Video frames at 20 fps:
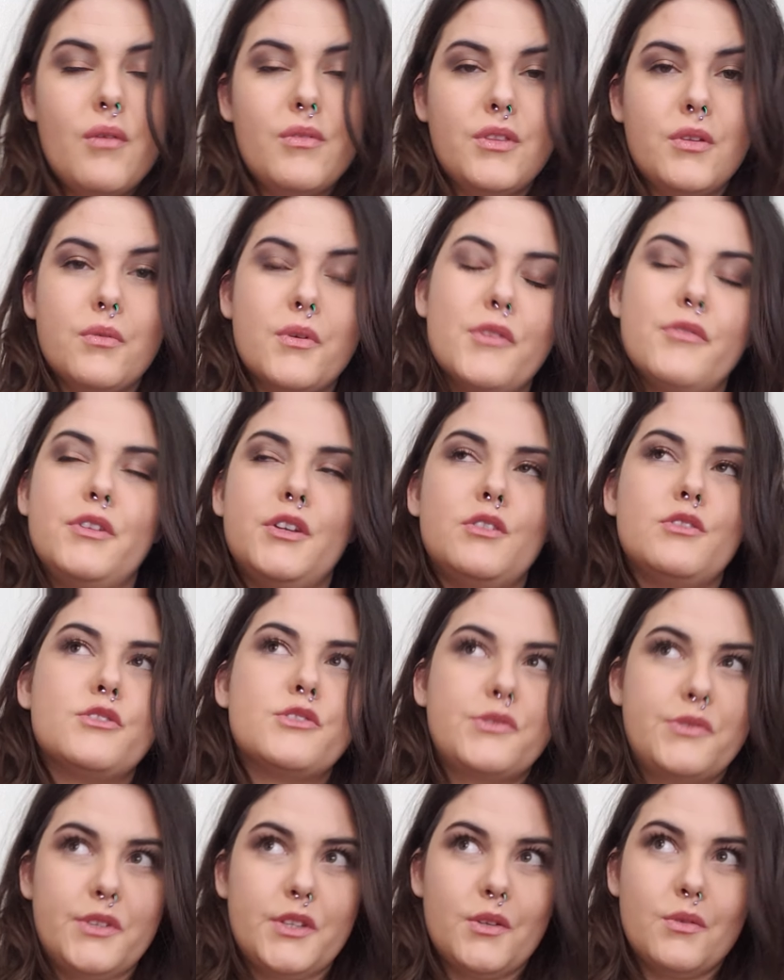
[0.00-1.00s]
the reviews
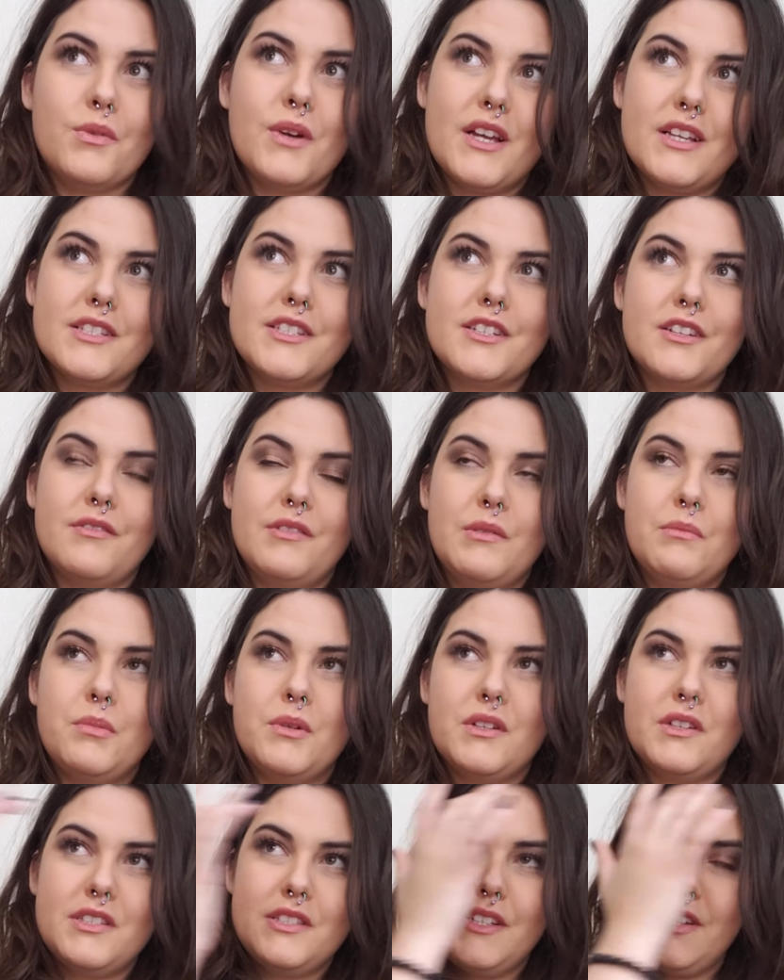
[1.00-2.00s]
for the rest of the
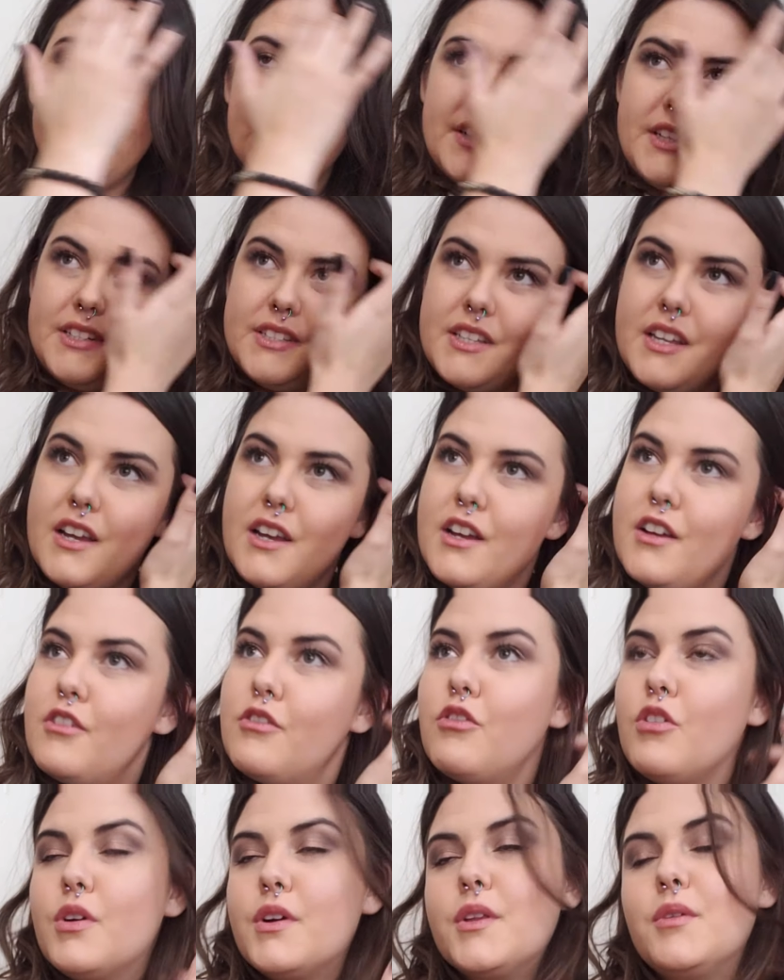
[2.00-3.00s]
book series
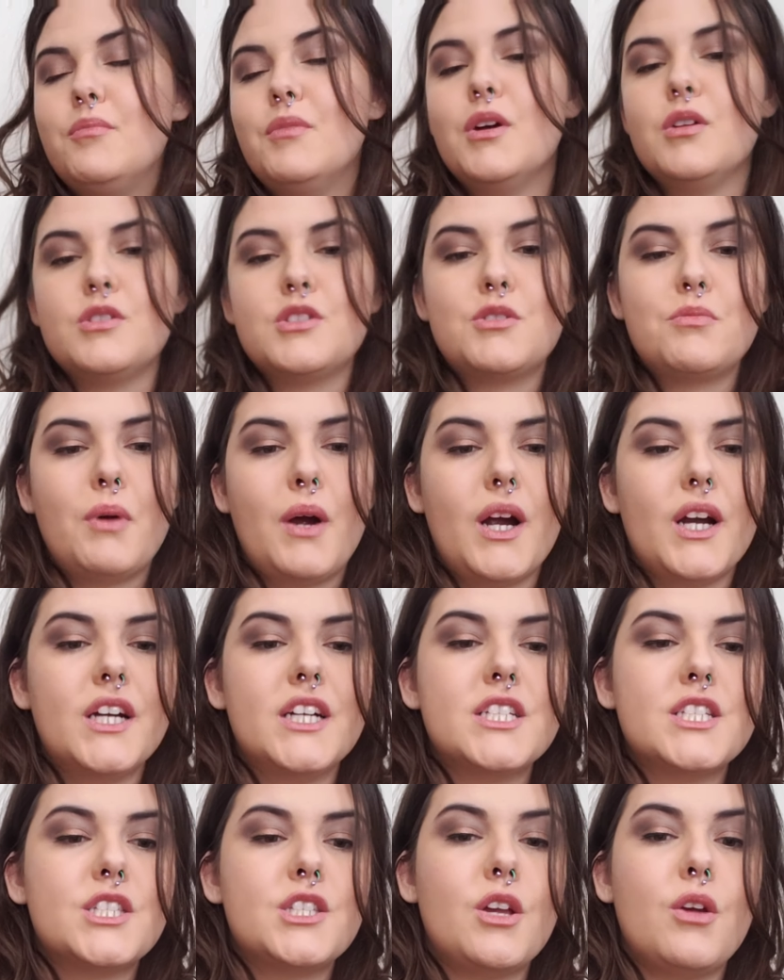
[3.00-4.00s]
for the most
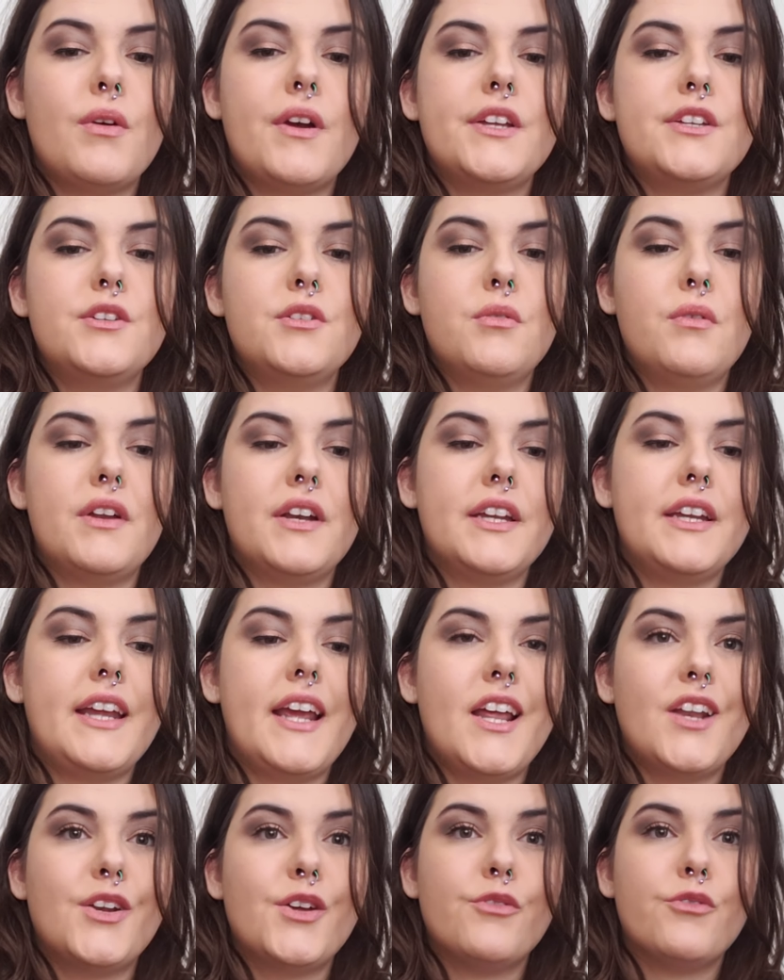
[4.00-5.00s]
part. So I do want to
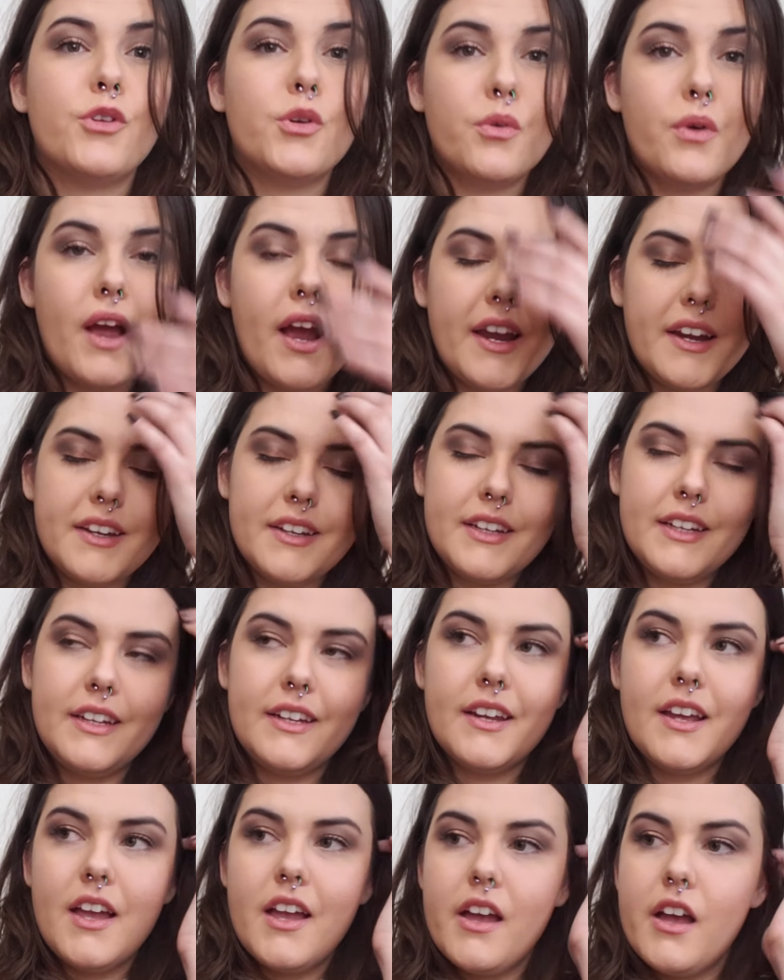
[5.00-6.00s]
get a
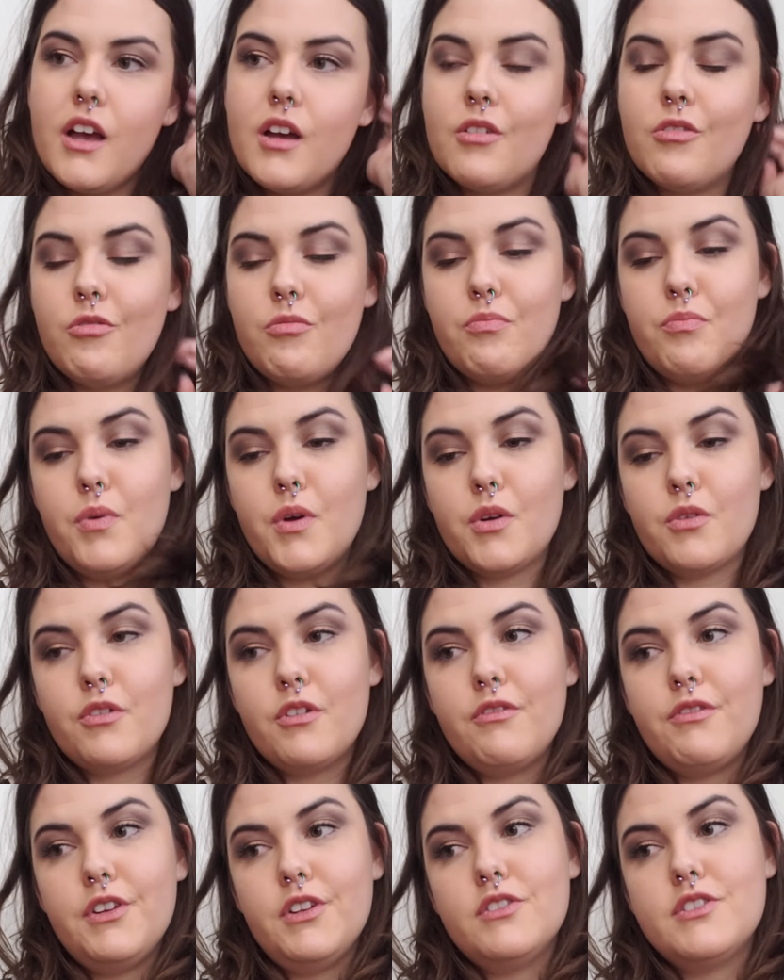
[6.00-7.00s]
variety of book
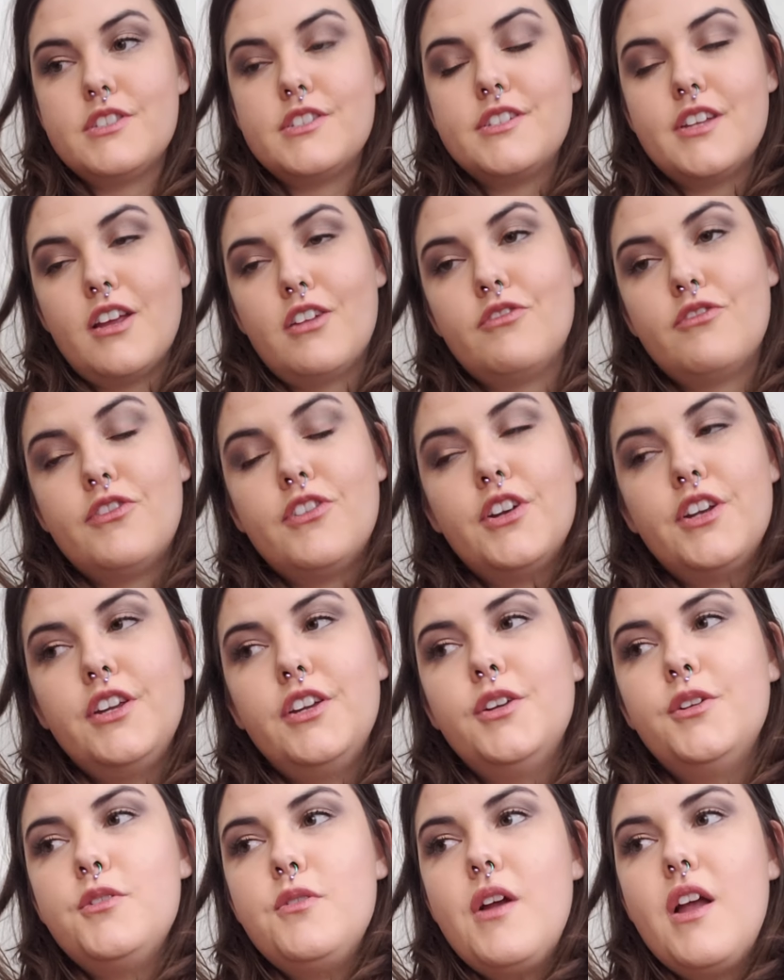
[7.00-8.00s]
reviews done for
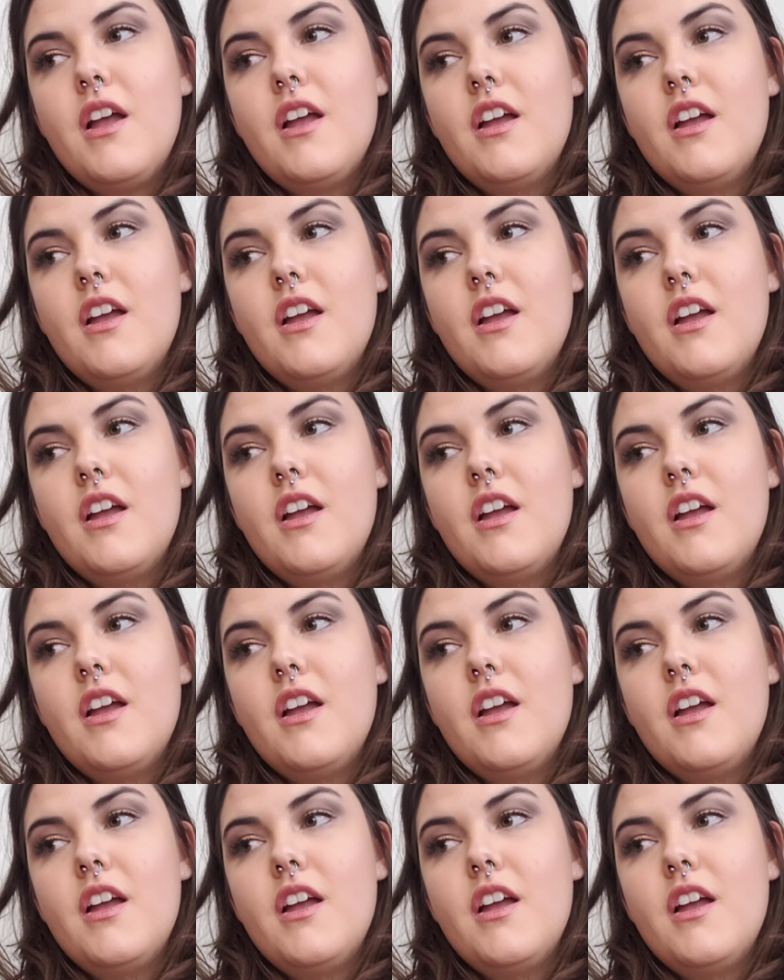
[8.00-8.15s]
you.